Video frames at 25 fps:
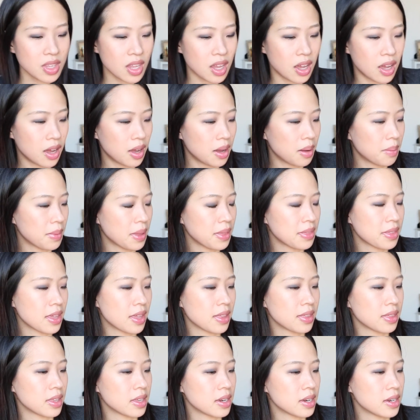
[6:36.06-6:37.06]
Um, and
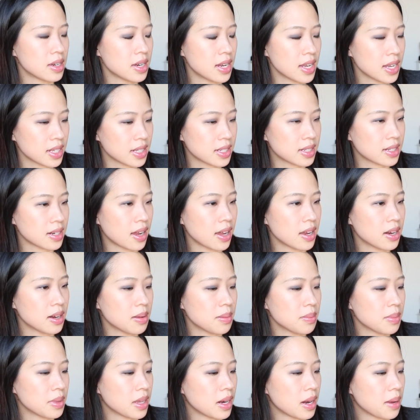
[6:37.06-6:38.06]
then the next
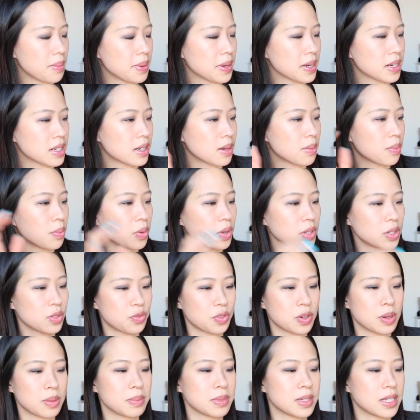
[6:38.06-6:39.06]
item that I picked up was
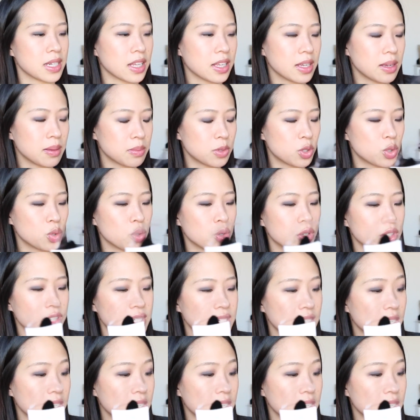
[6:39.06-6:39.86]
from Delium Tools.